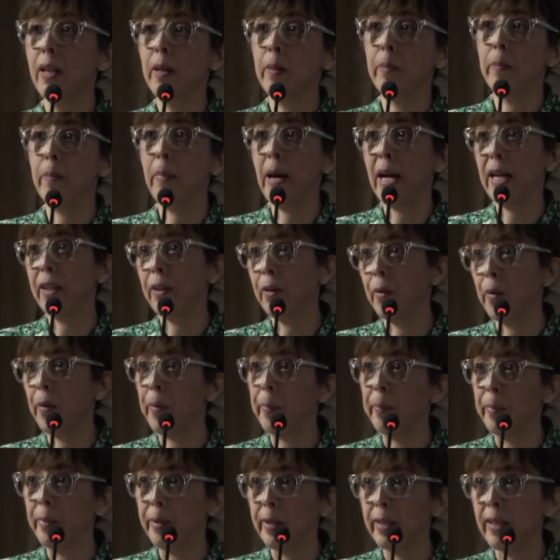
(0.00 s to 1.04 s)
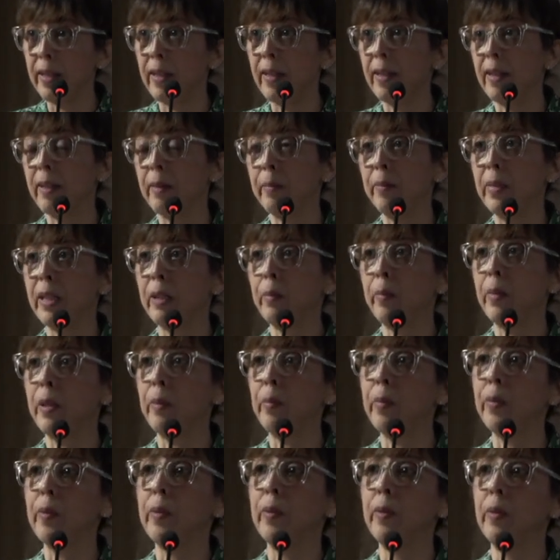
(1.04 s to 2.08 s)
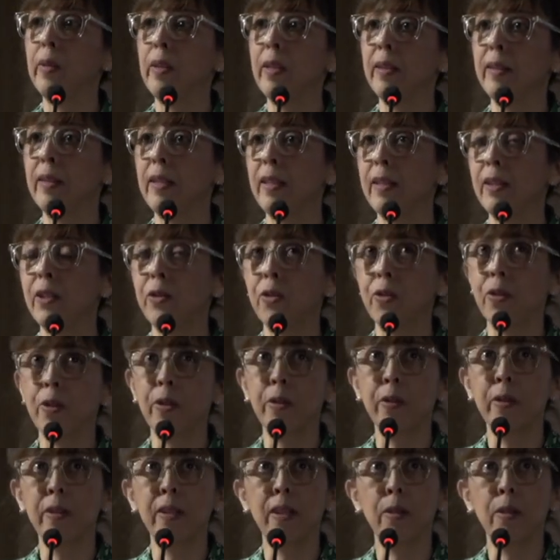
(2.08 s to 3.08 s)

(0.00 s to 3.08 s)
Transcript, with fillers: bad hombre and bad people and the drug,